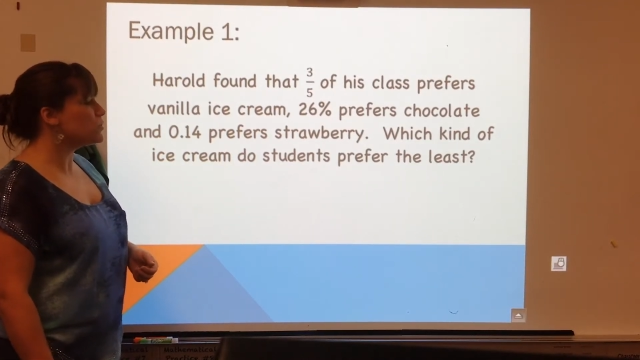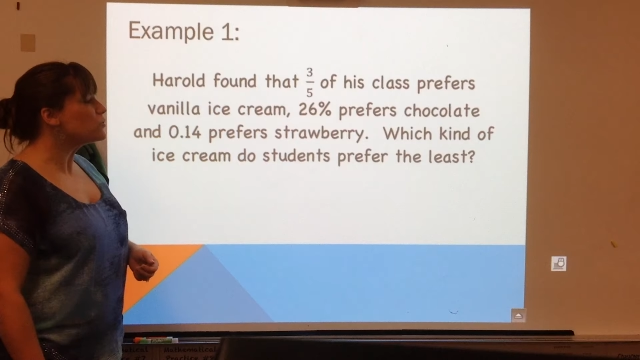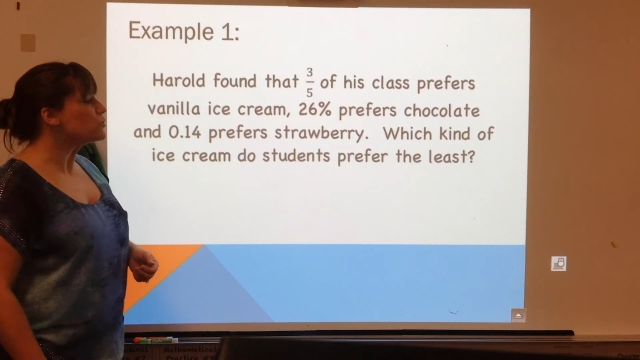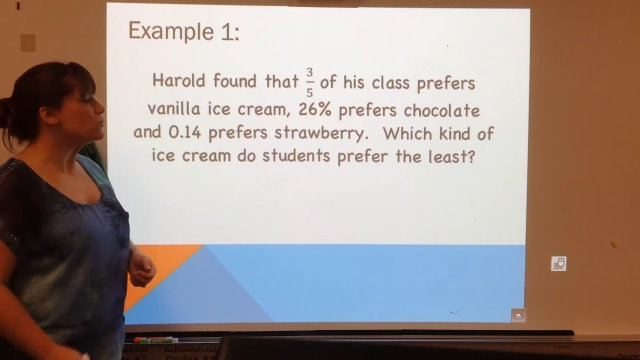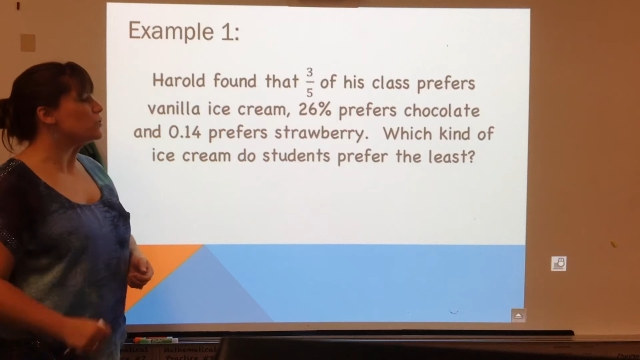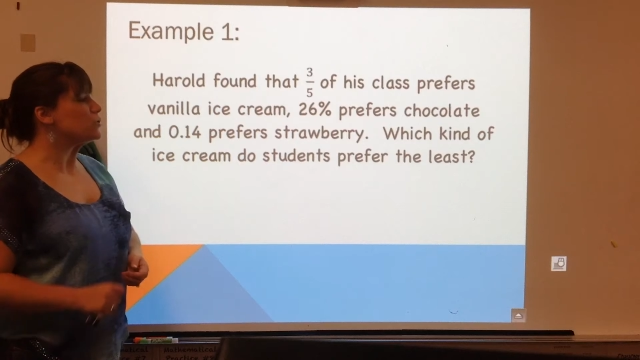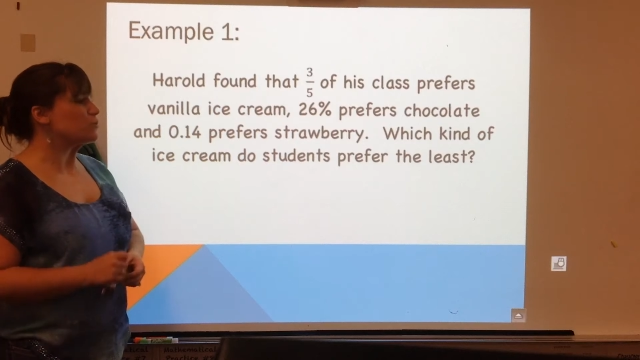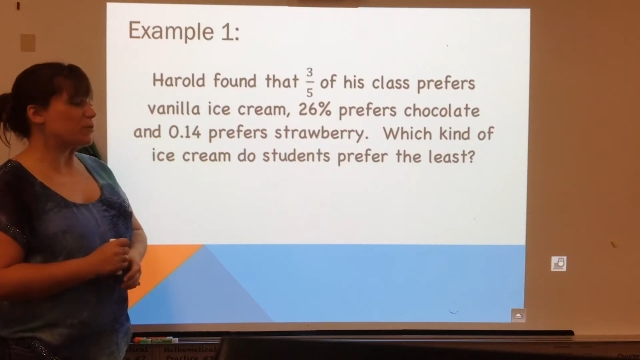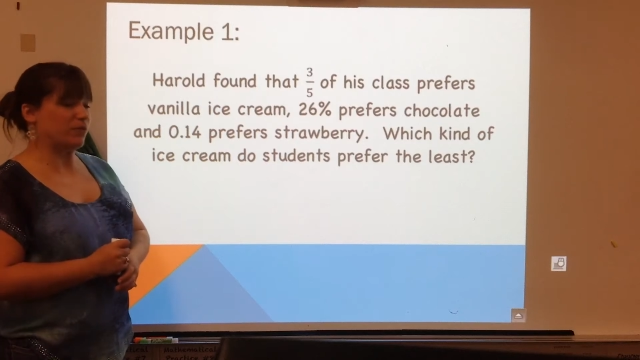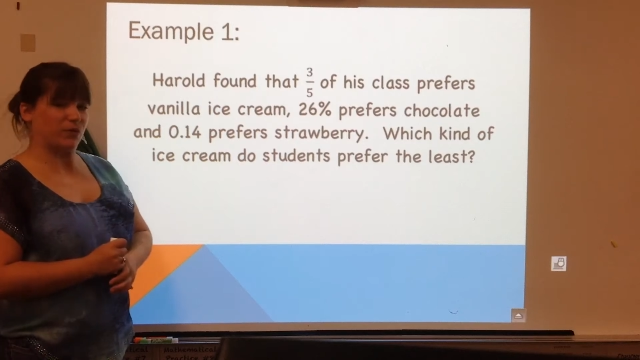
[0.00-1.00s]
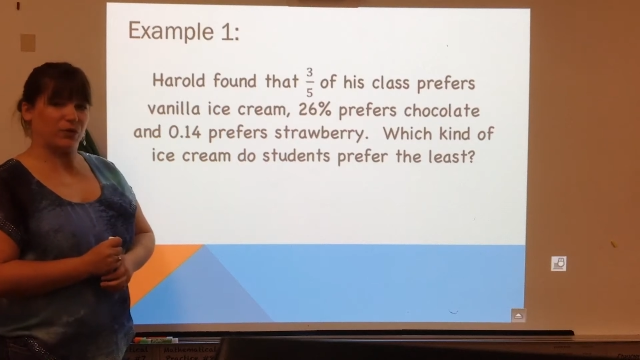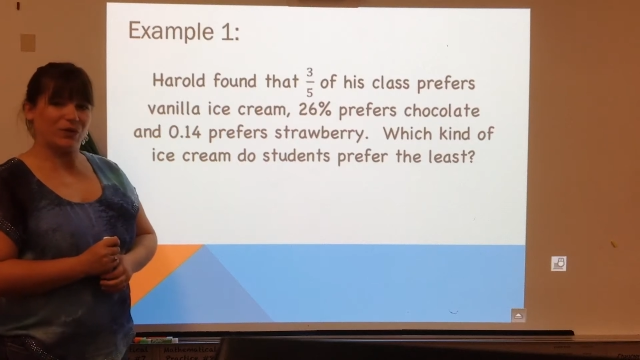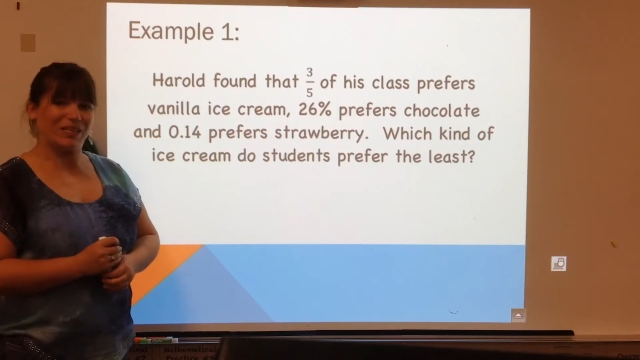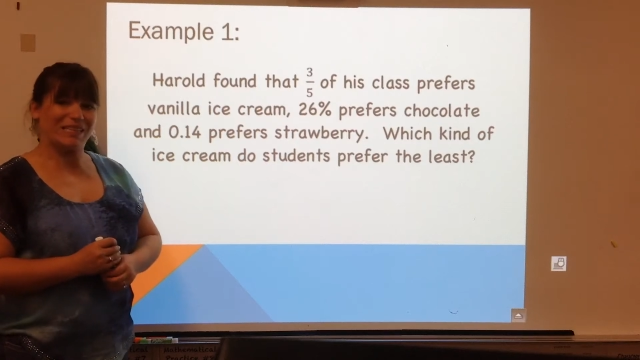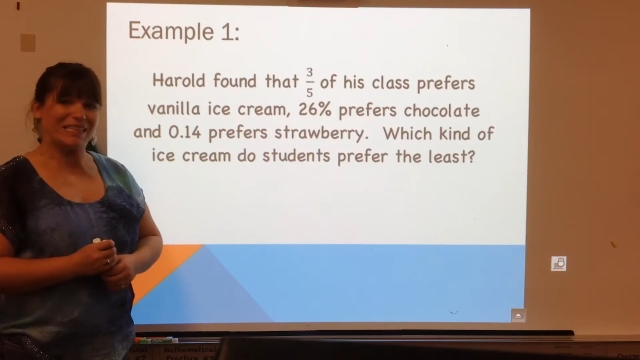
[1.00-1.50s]
do students prefer
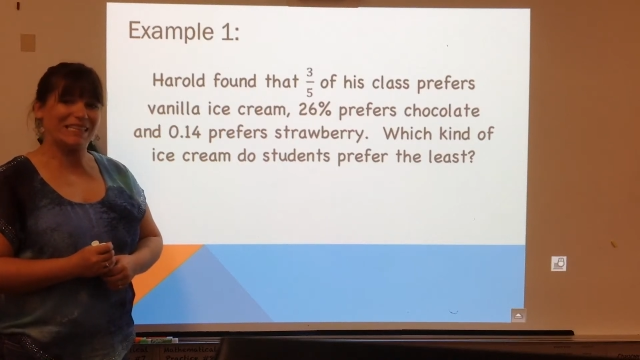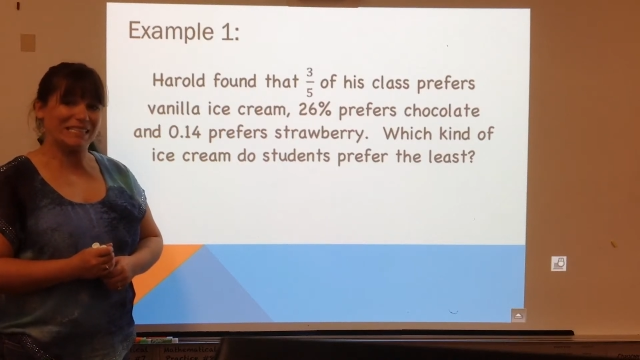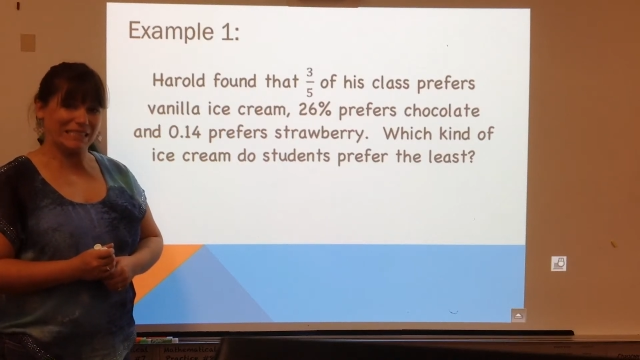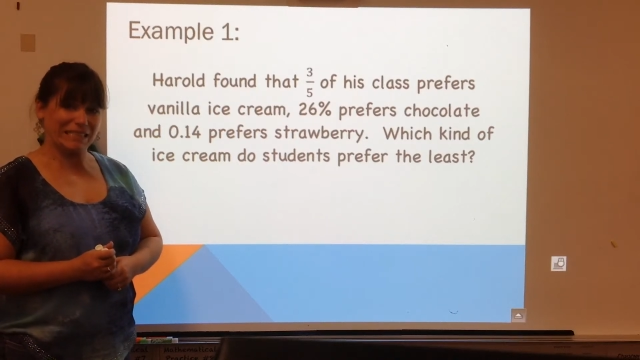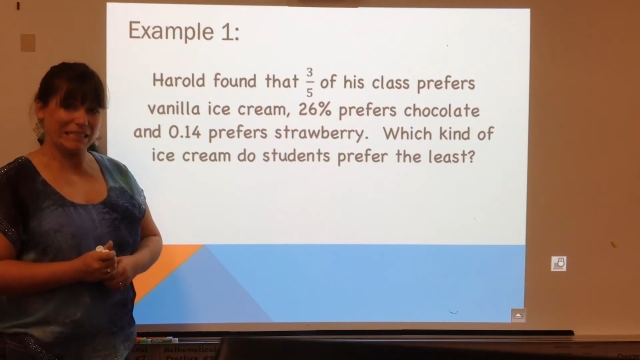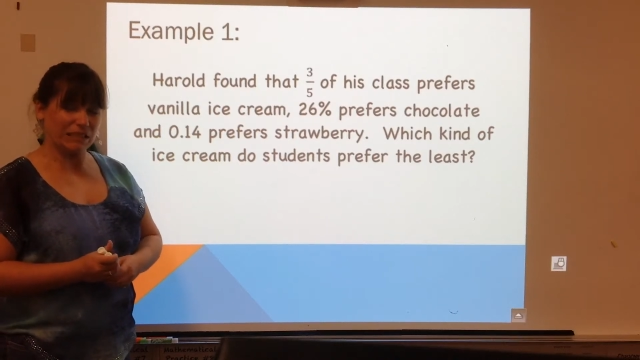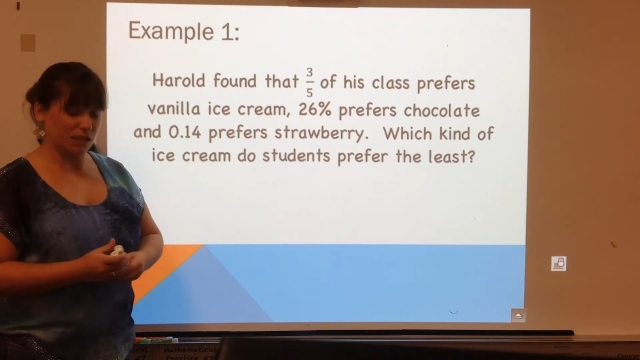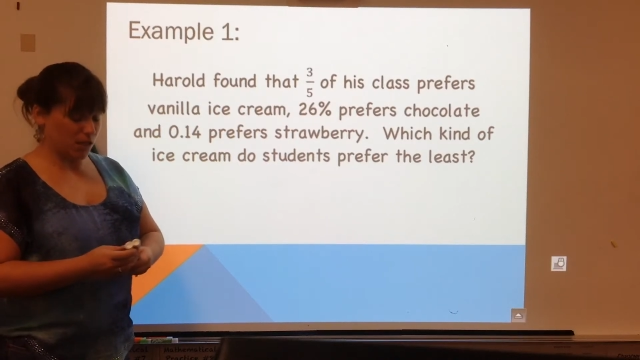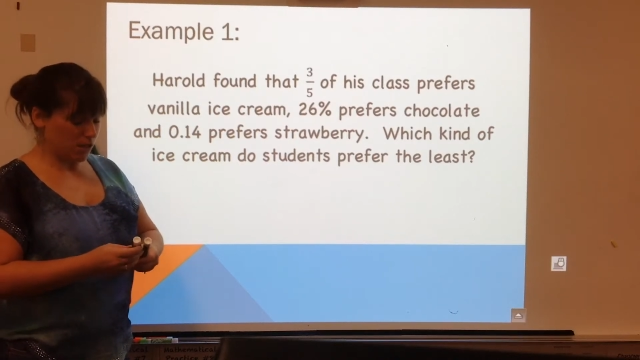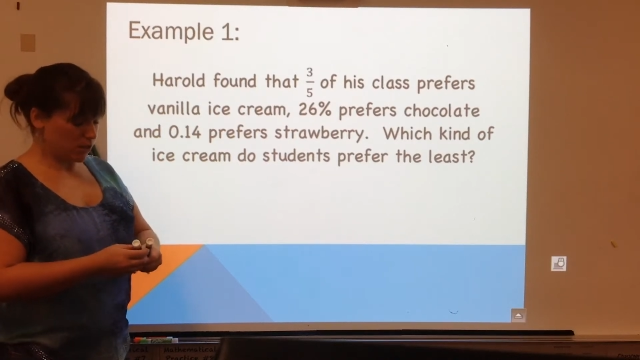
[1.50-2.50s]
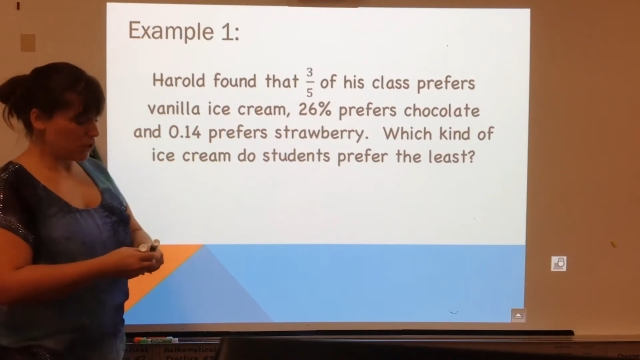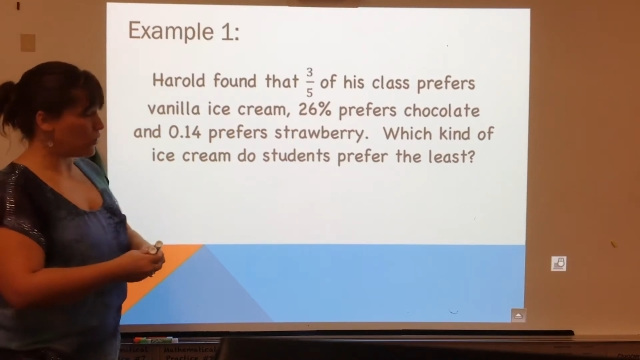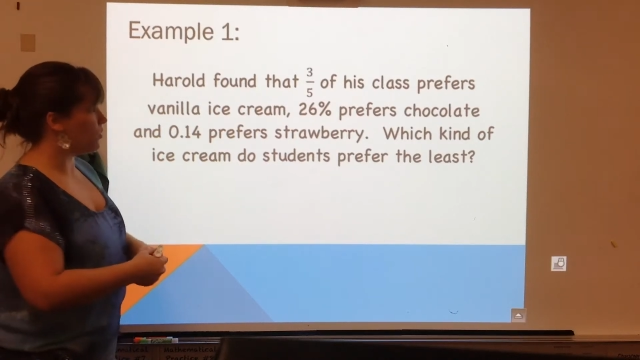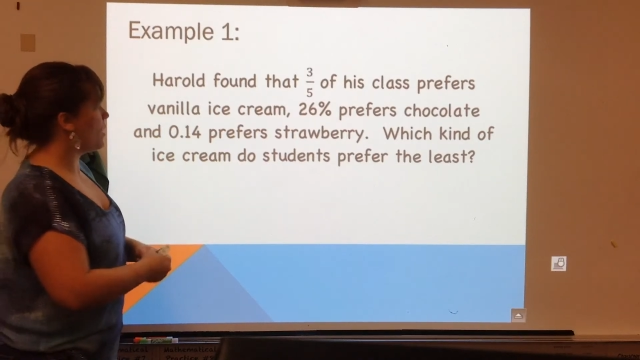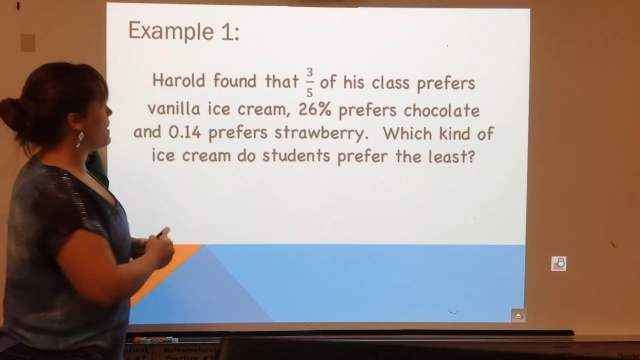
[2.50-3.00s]
the least?
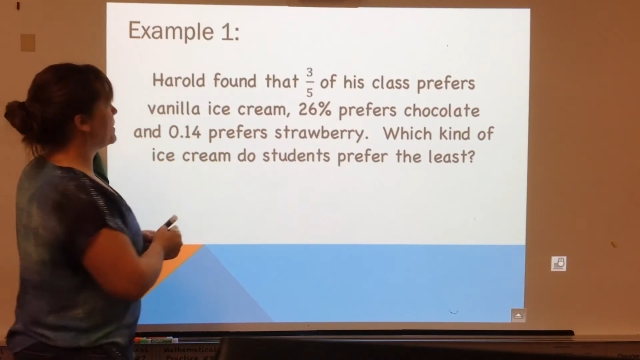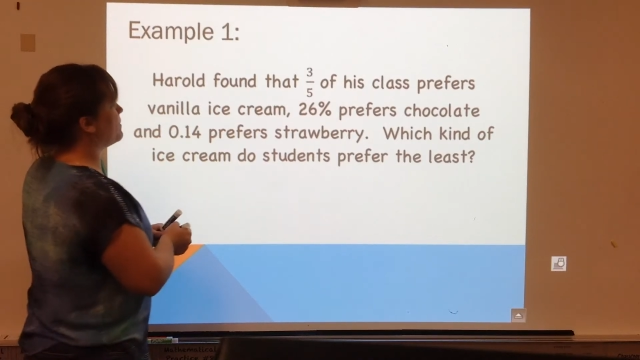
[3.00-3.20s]
So I'm